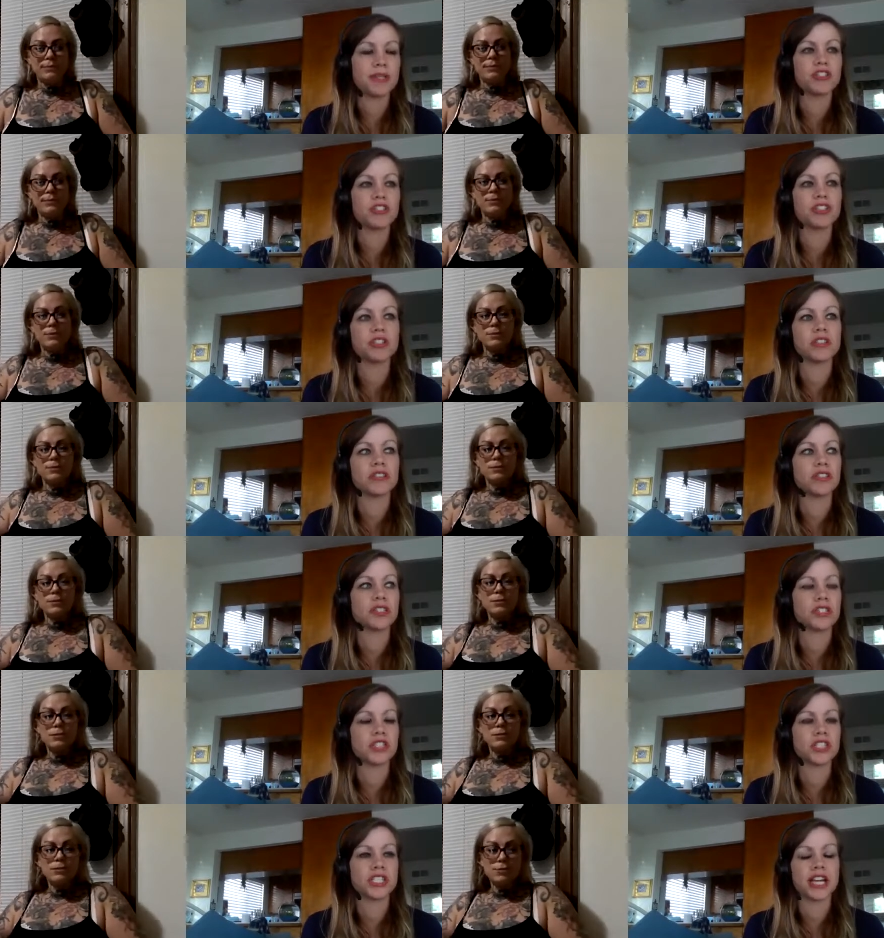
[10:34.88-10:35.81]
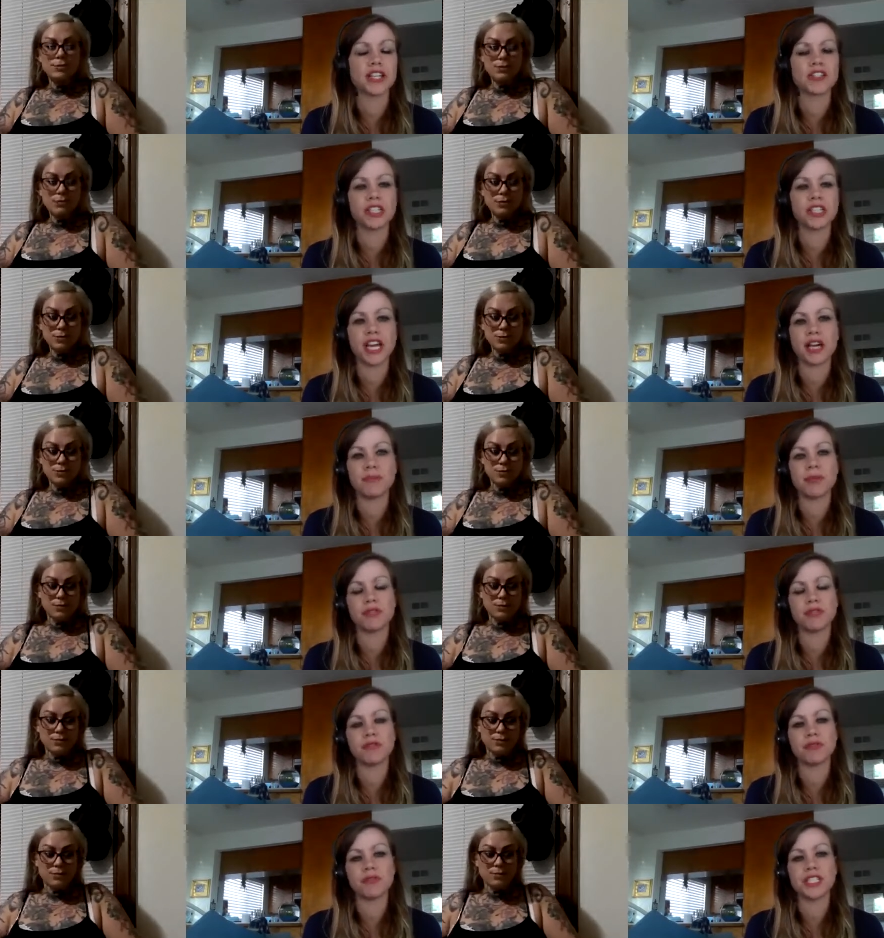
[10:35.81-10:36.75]
Speaker 1: mean, sugars just naturally
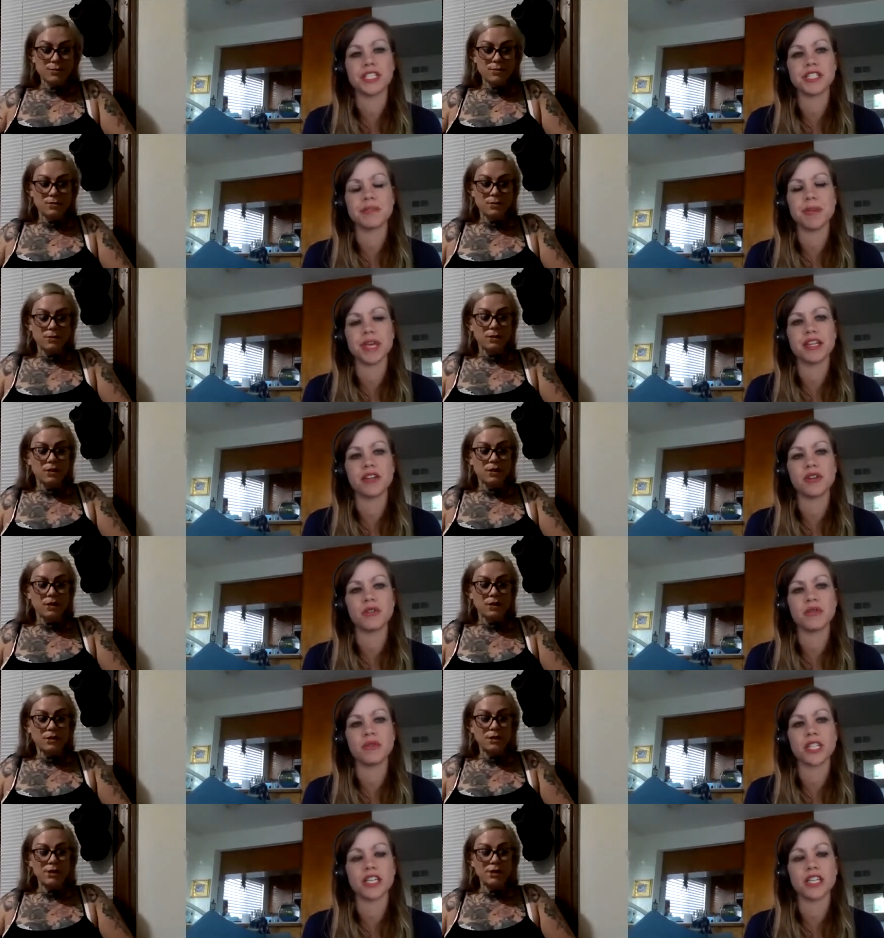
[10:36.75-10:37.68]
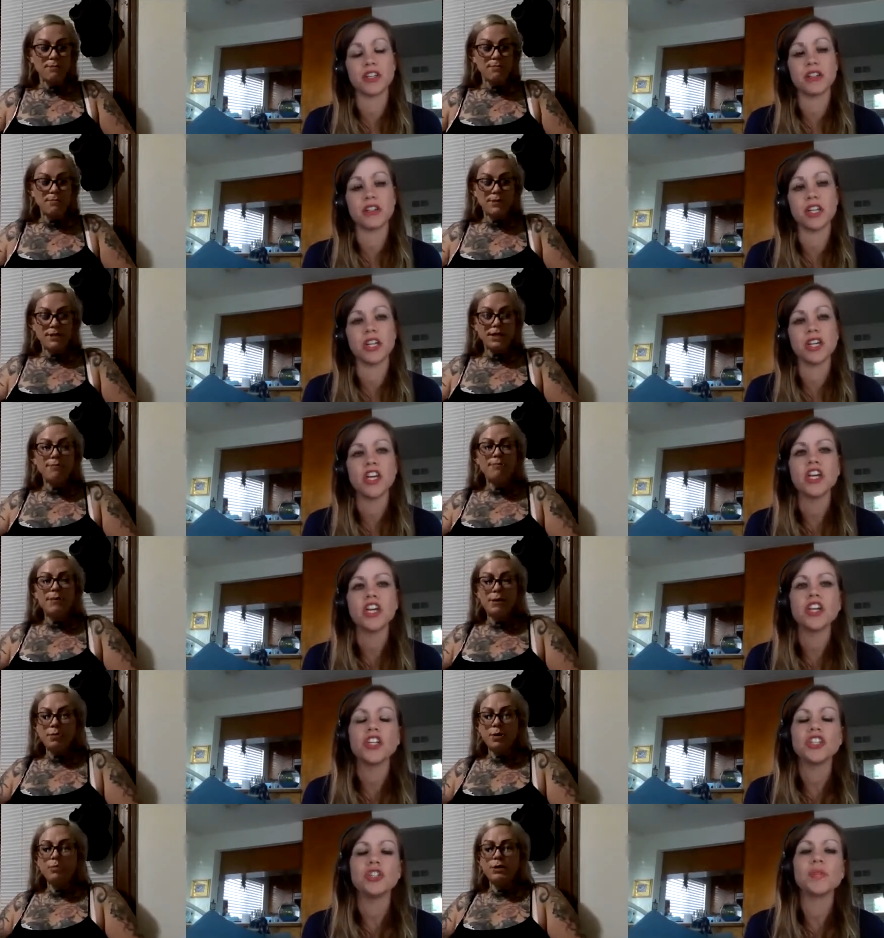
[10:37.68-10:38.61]
happen from like tomatoes. Like some some
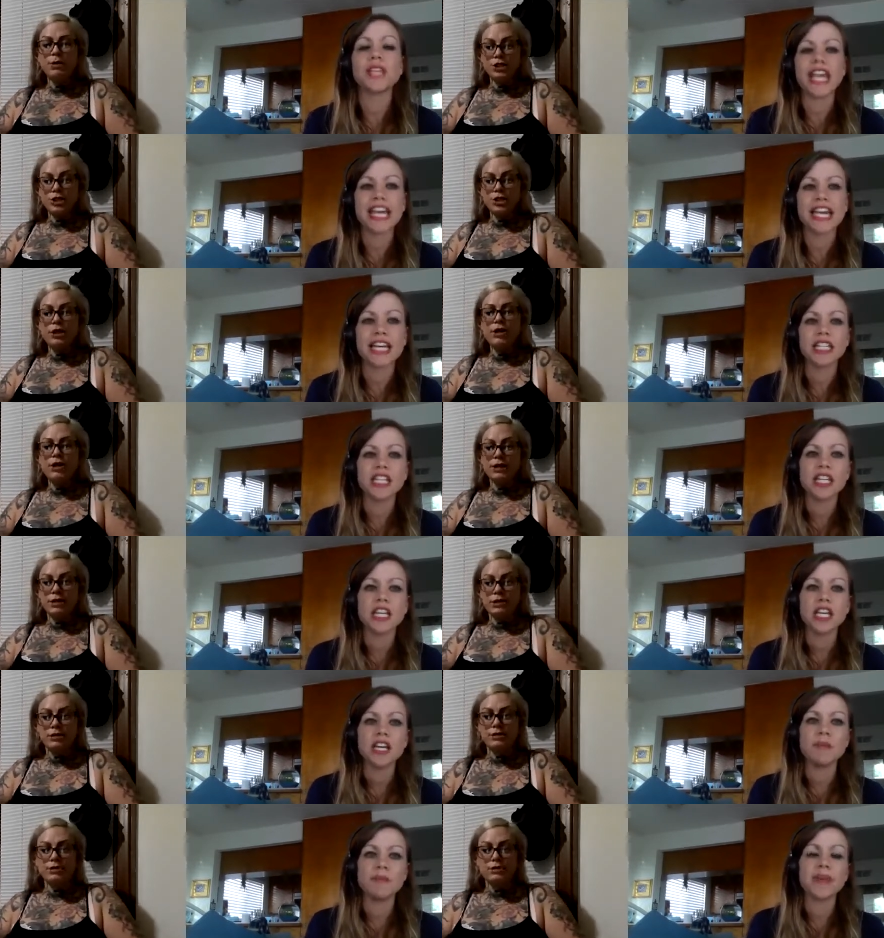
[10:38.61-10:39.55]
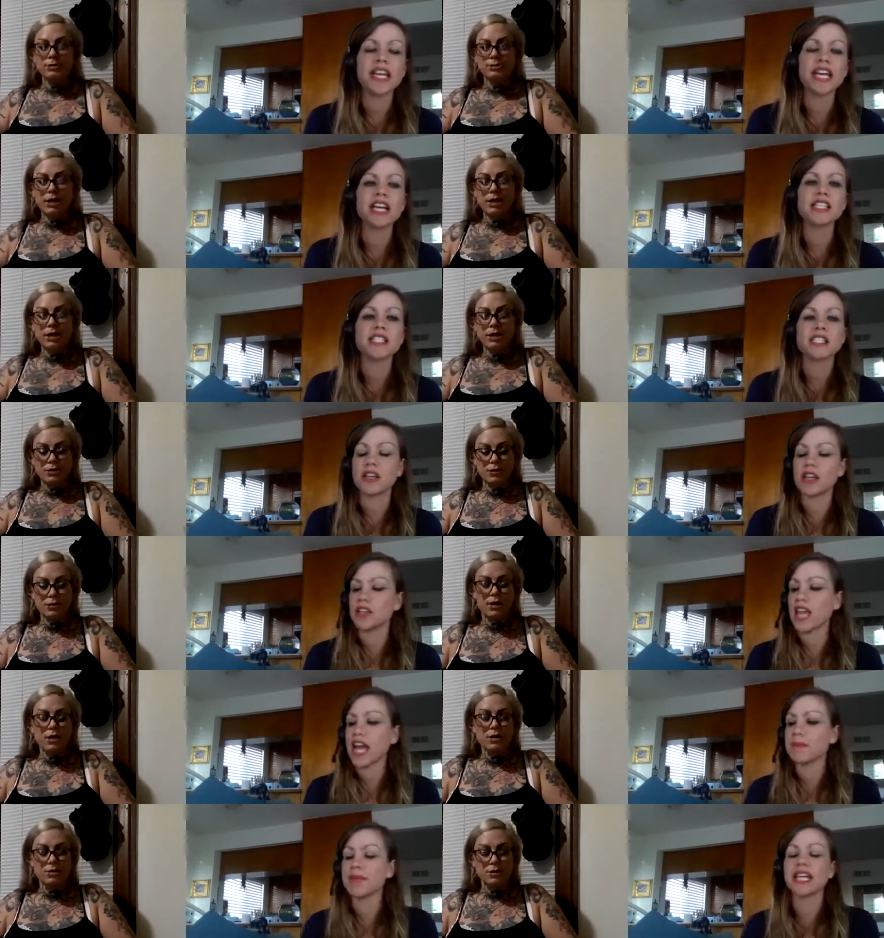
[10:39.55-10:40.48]
people you can
Speaker 2: sugar in there because
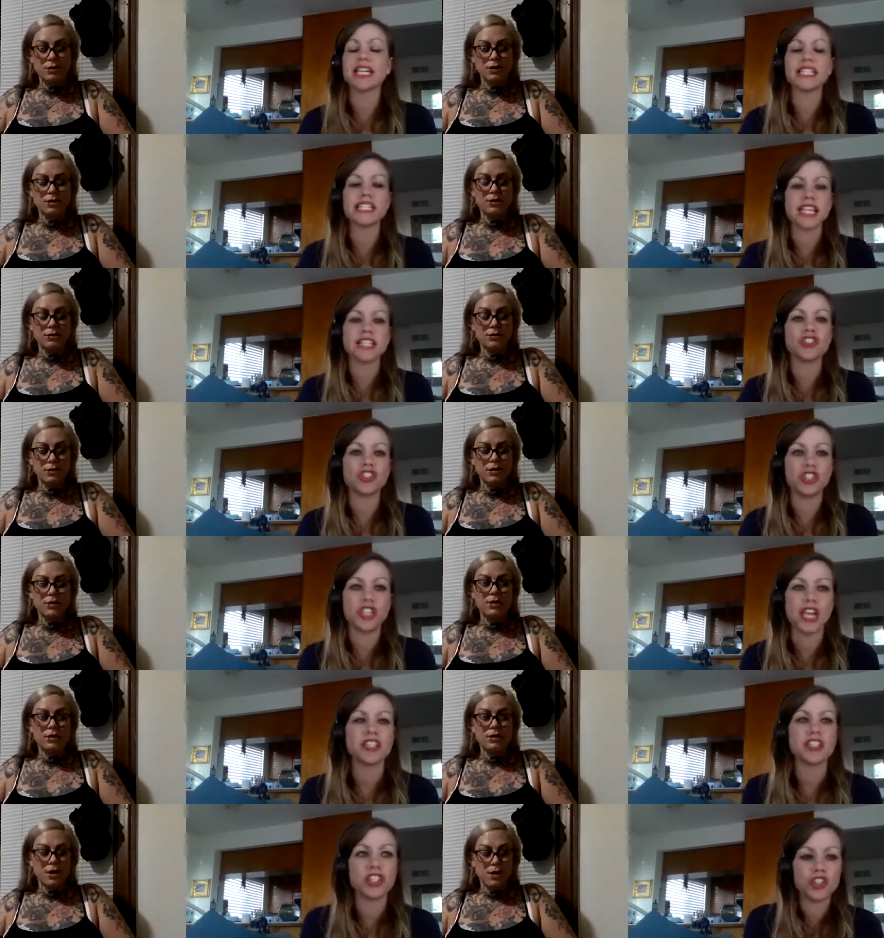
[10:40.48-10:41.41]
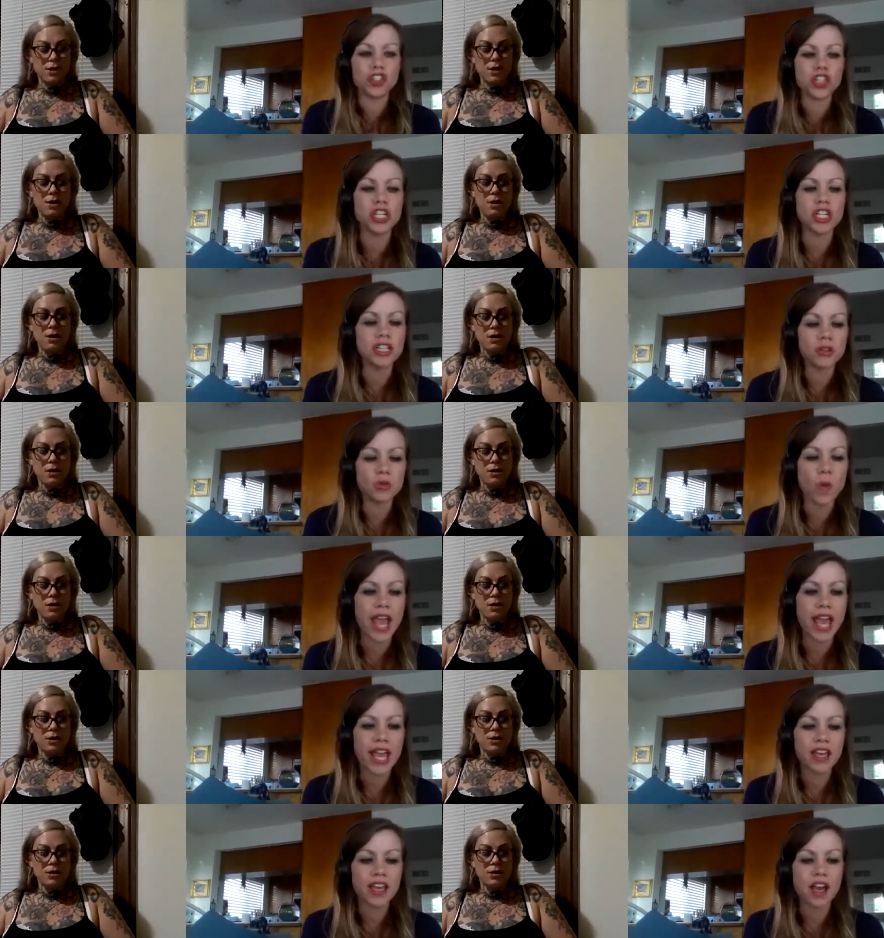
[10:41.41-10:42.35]
Speaker 1: that because that's that's the cheating
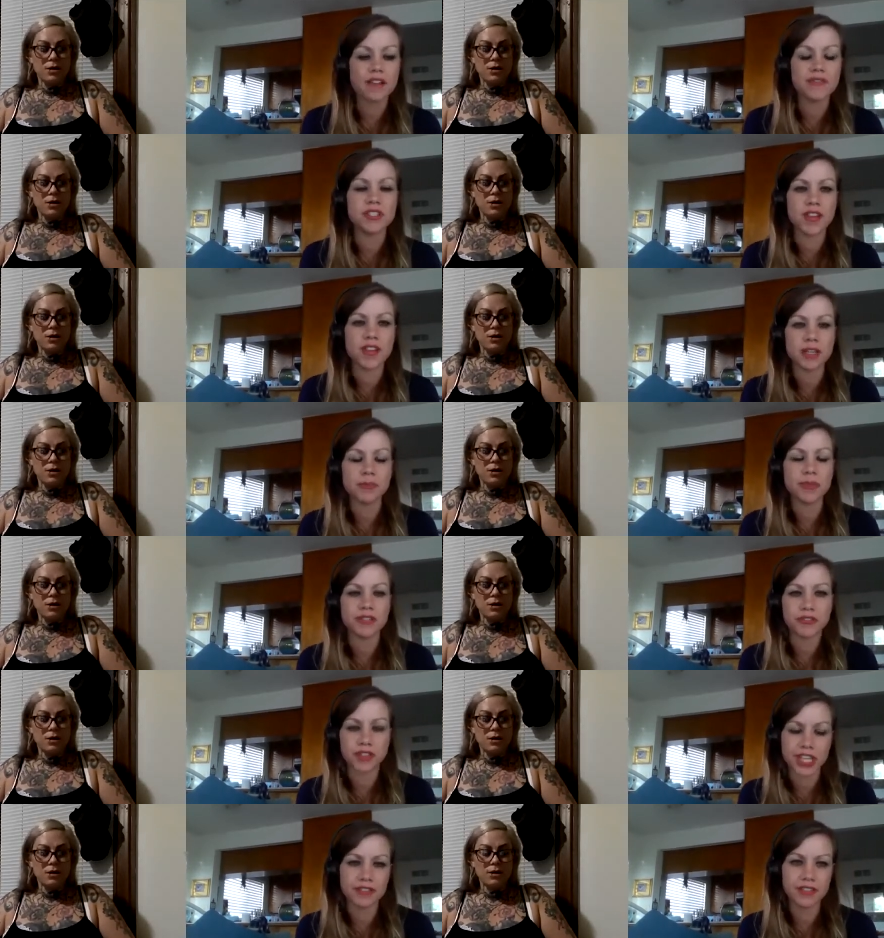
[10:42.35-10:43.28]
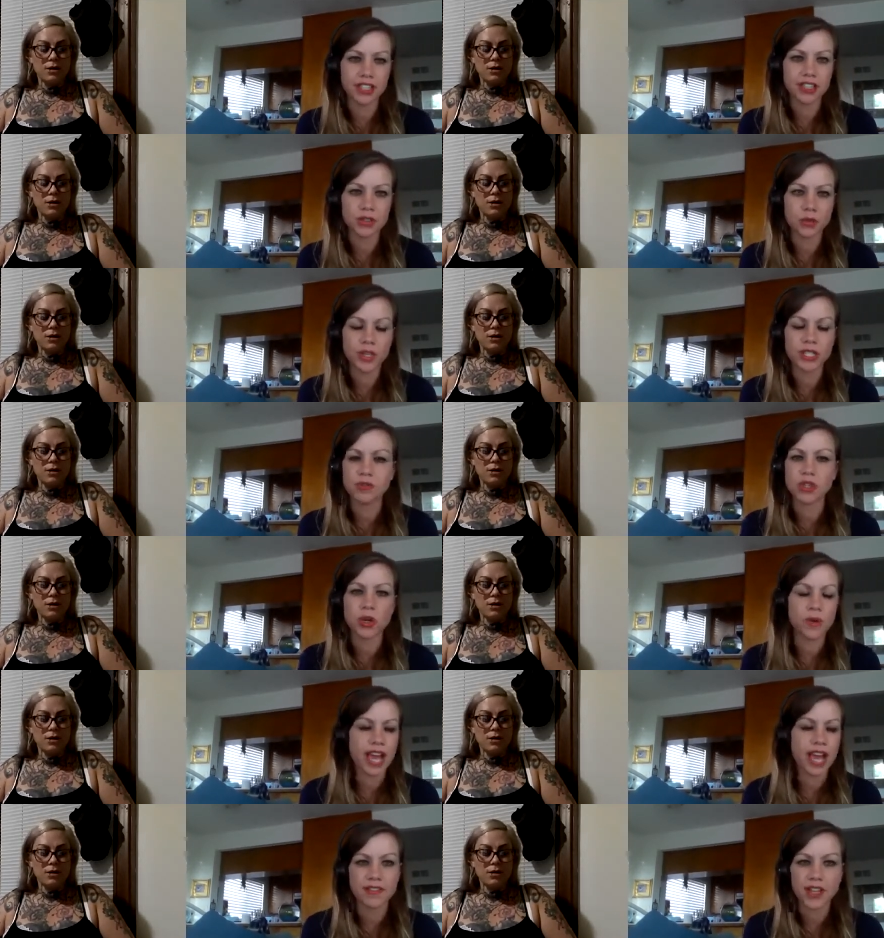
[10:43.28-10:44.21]
way of developing flavor when you
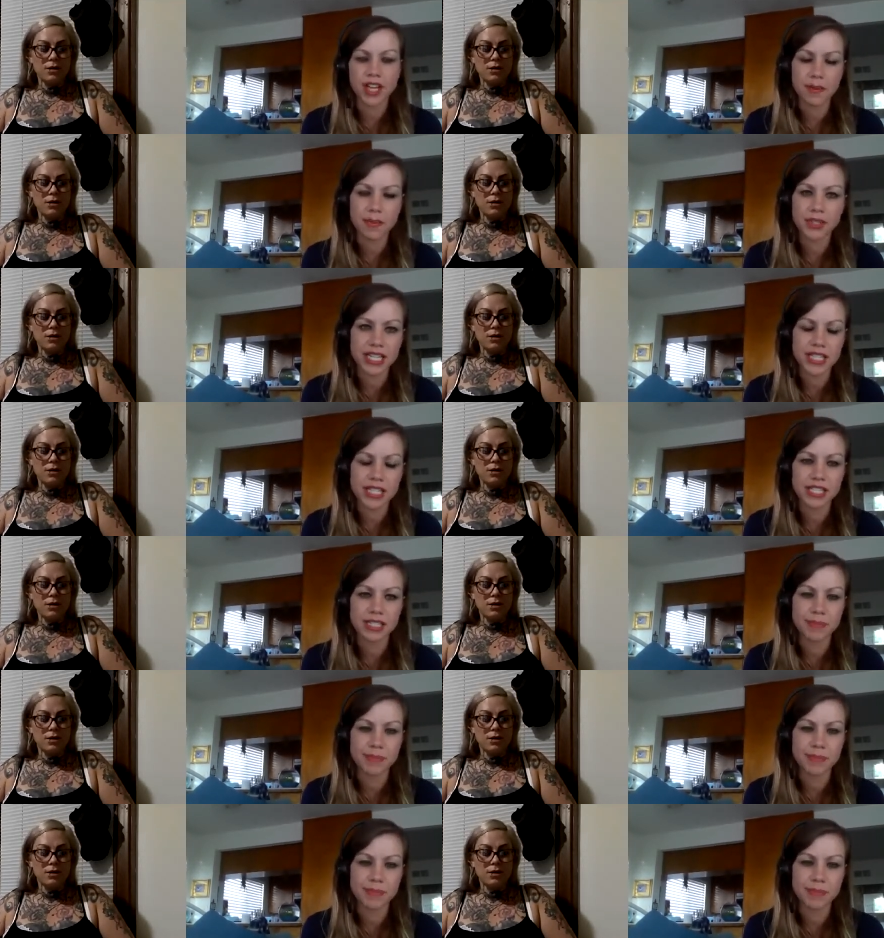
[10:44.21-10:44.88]
don't have a couple days to